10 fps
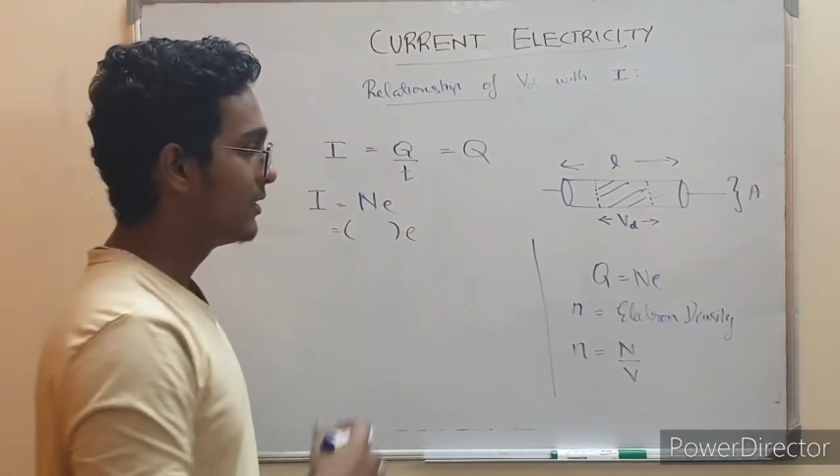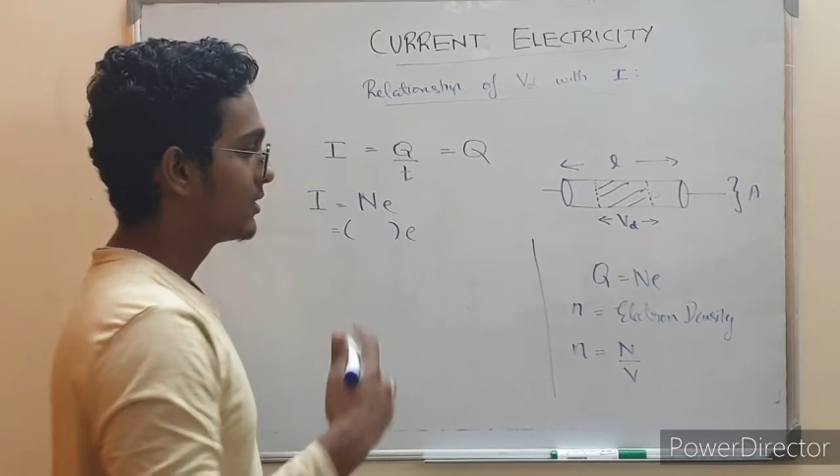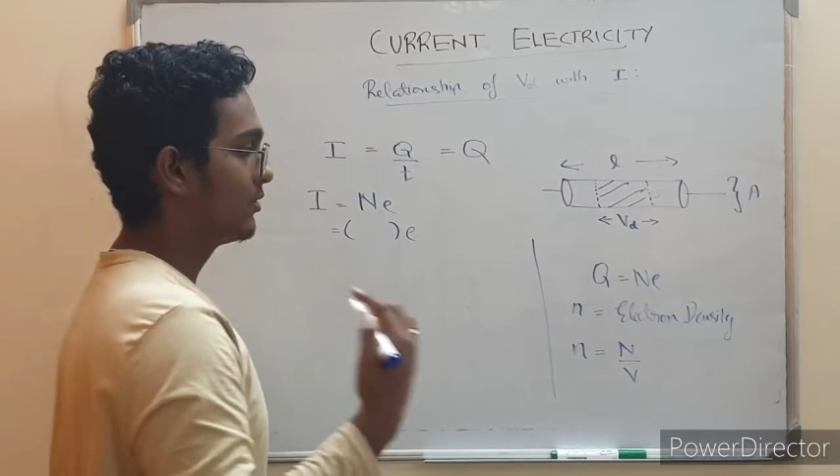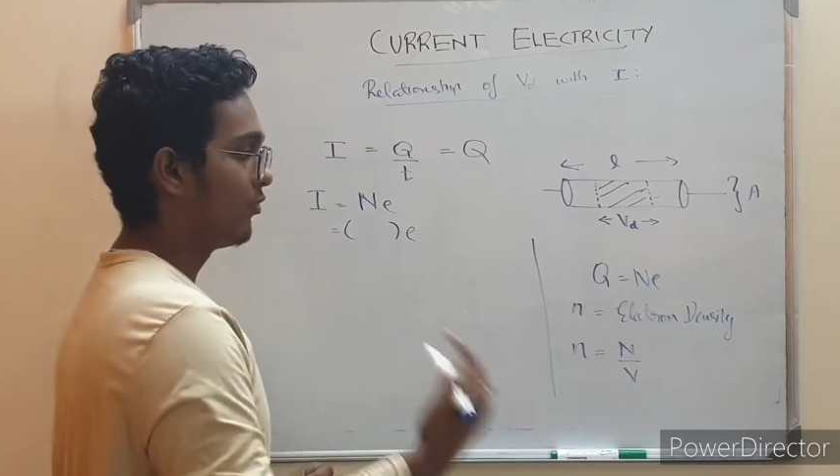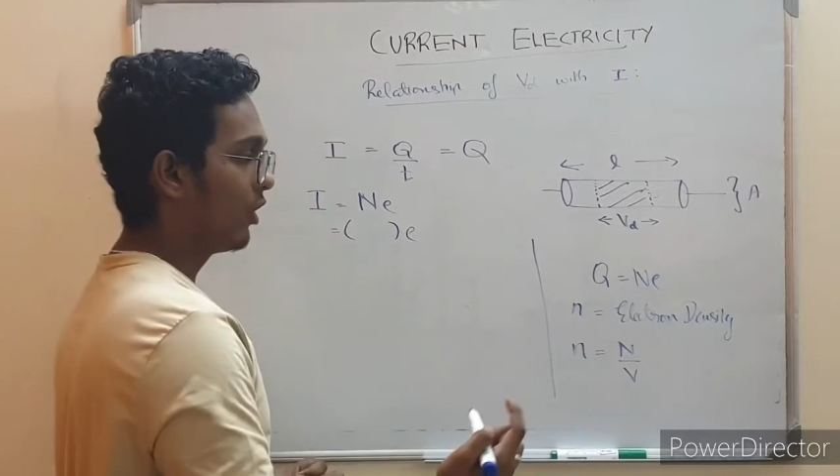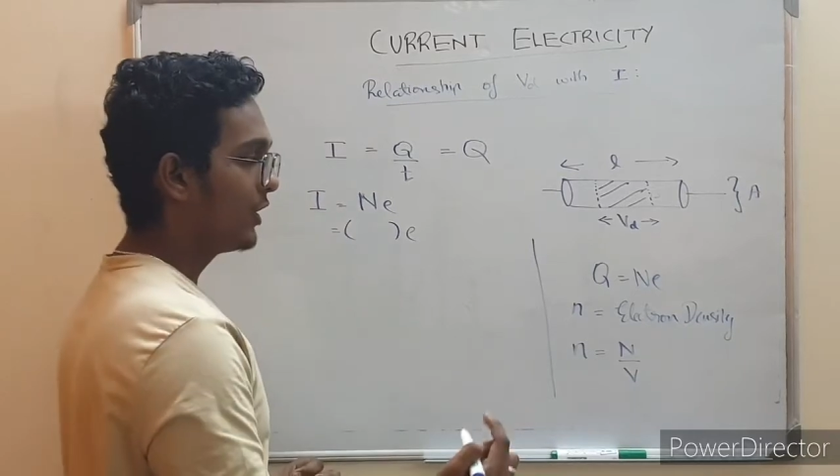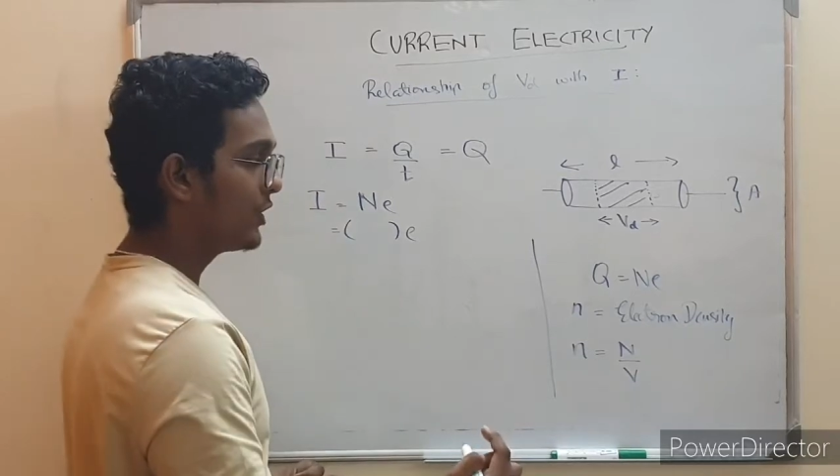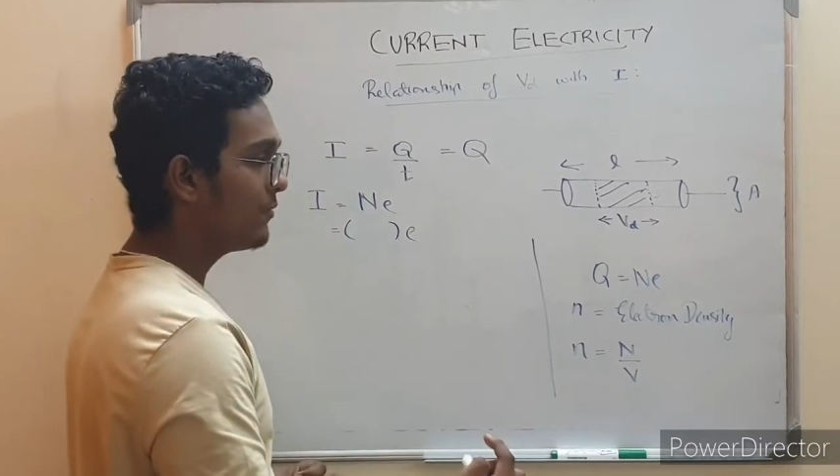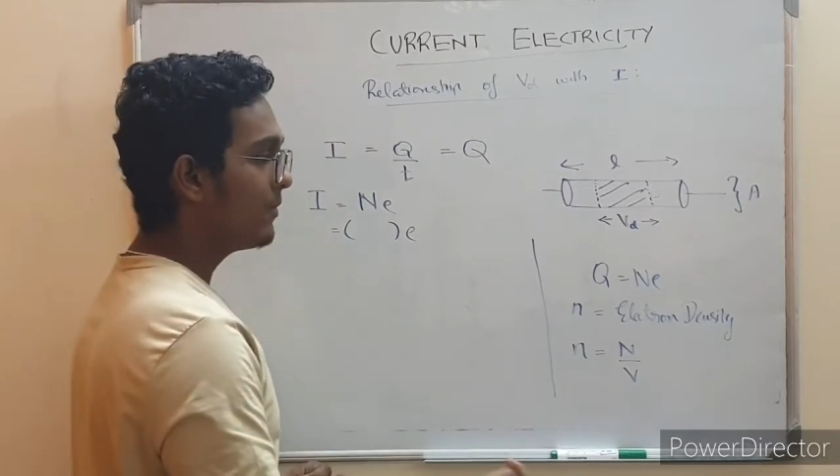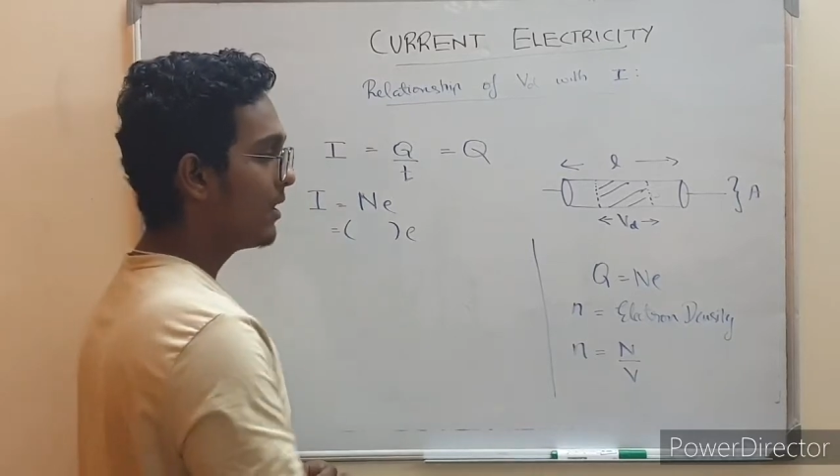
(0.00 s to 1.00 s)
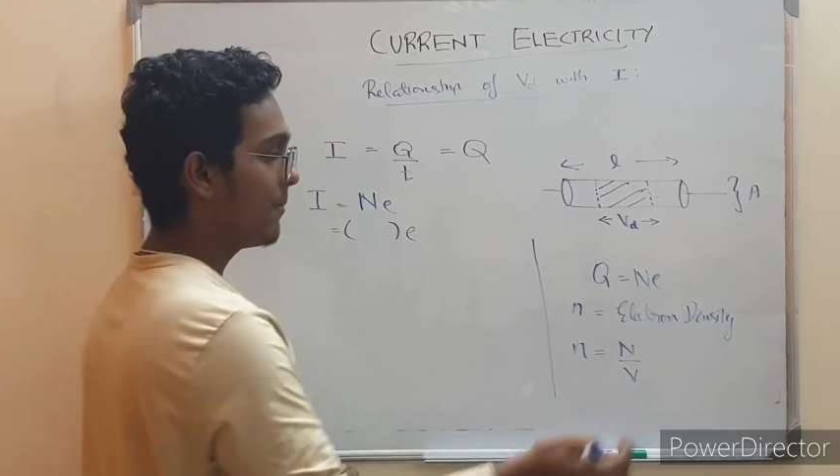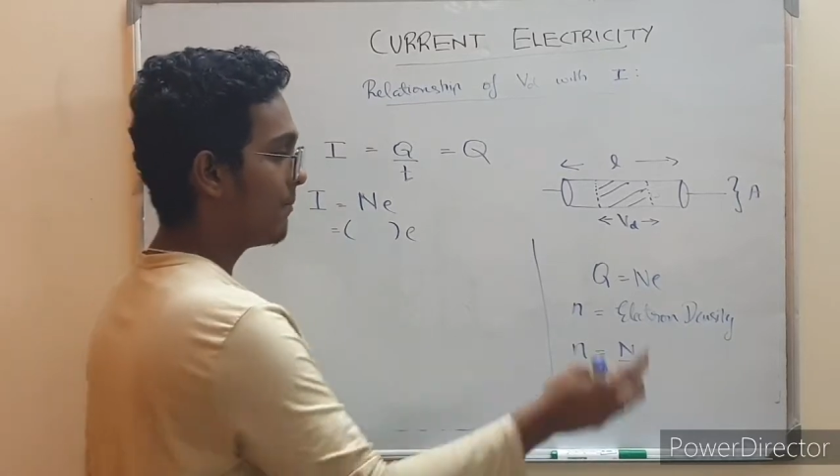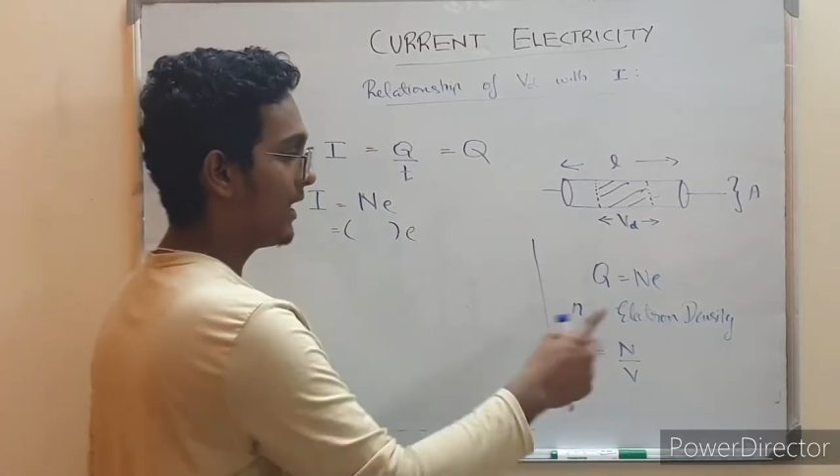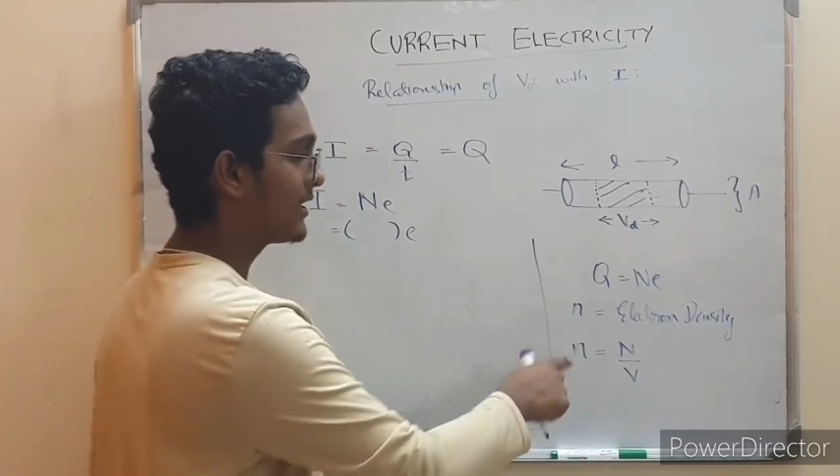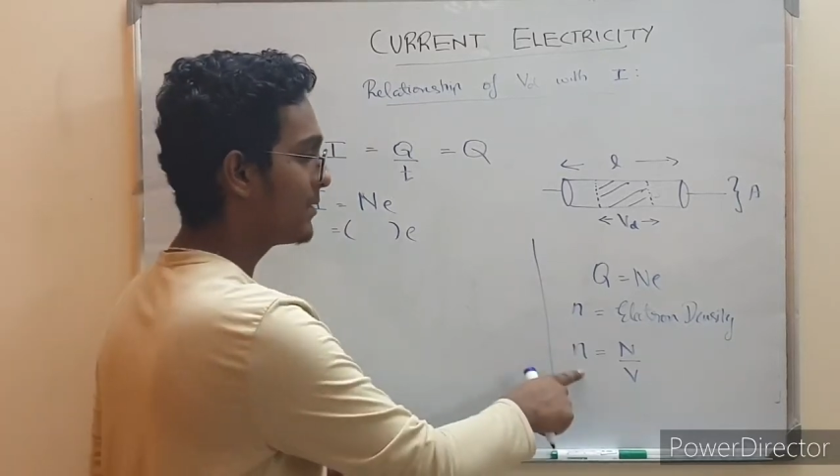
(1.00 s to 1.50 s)
So volume
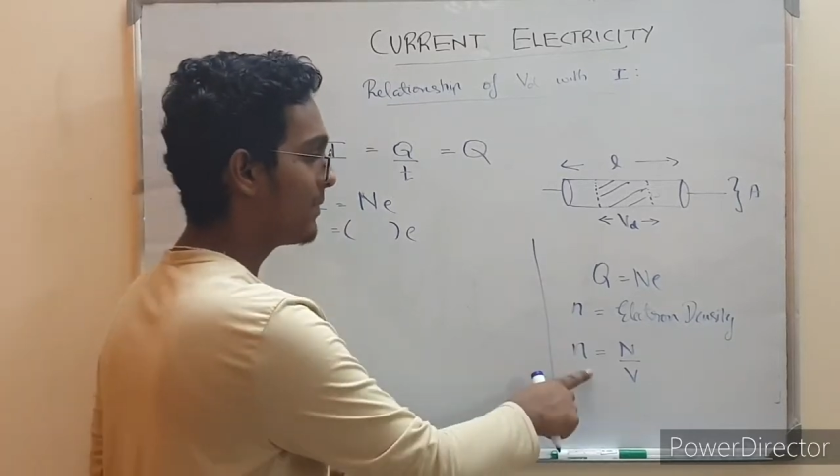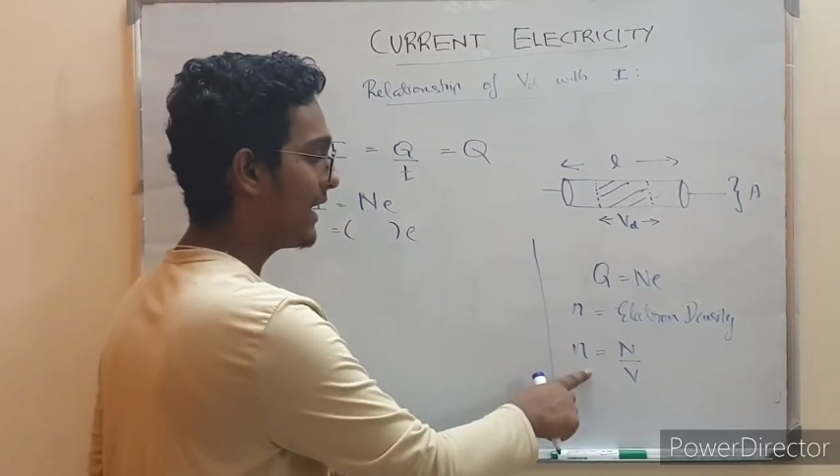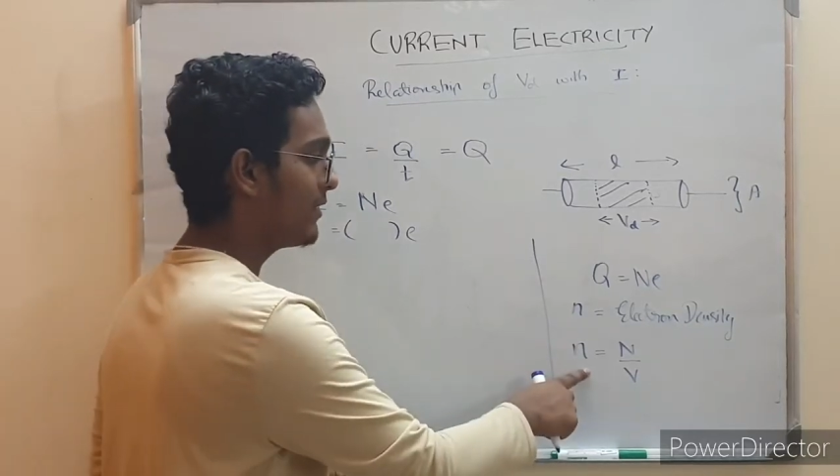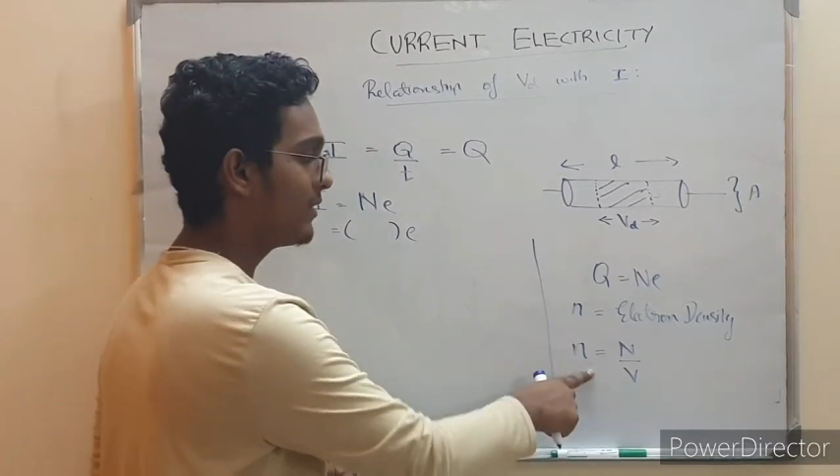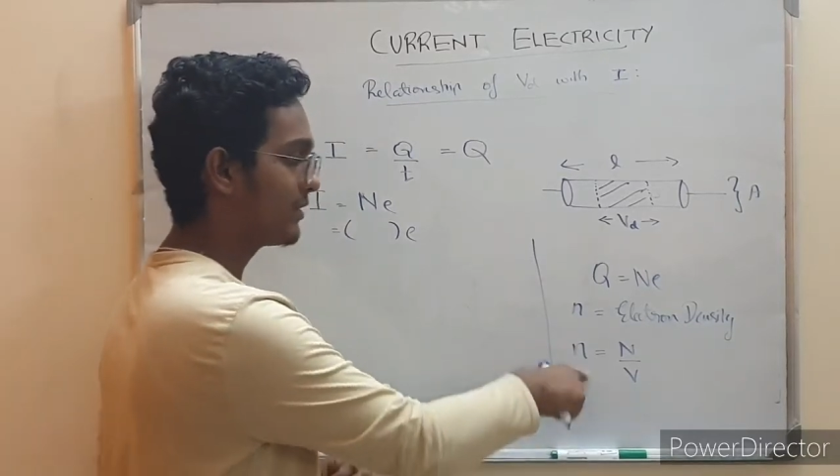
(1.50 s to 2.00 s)
multiplied